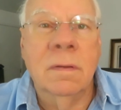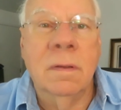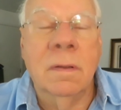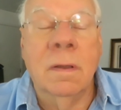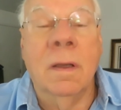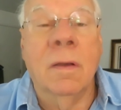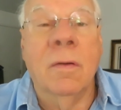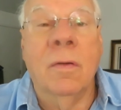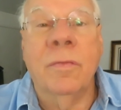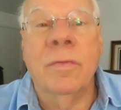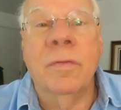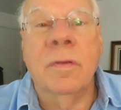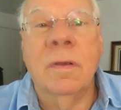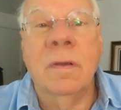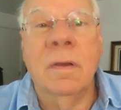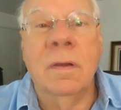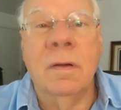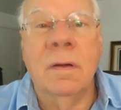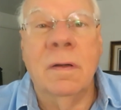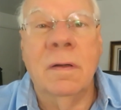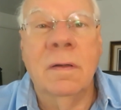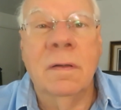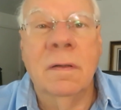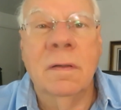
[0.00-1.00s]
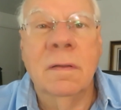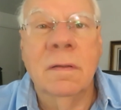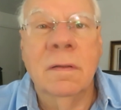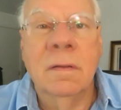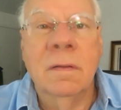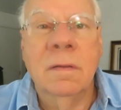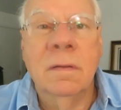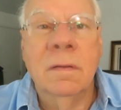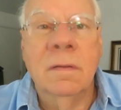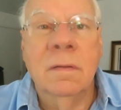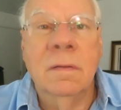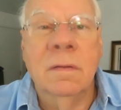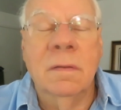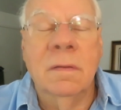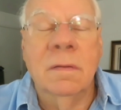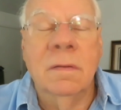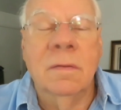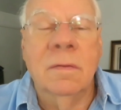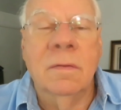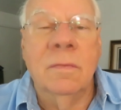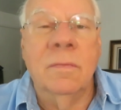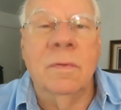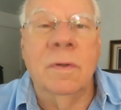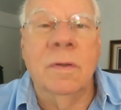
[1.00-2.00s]
health care.
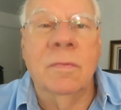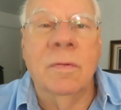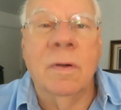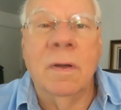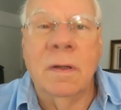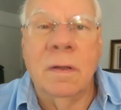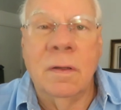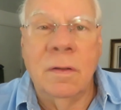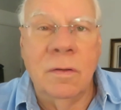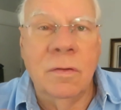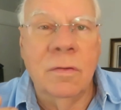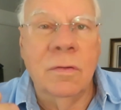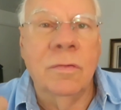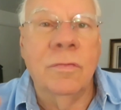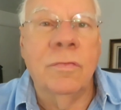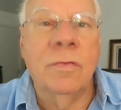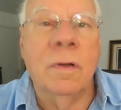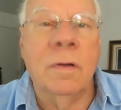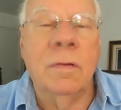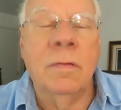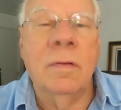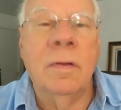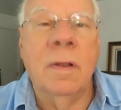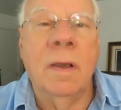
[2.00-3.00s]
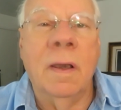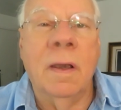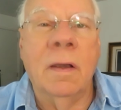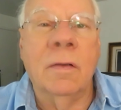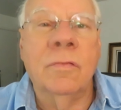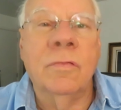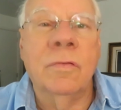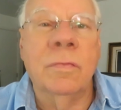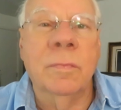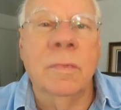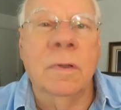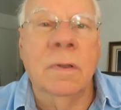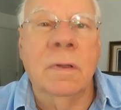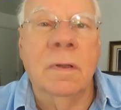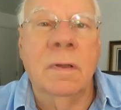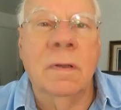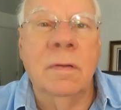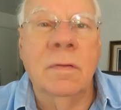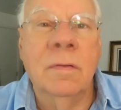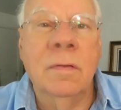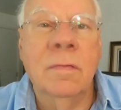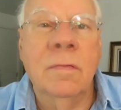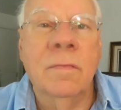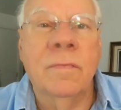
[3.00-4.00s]
We want to use our tax
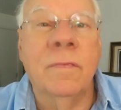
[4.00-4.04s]
money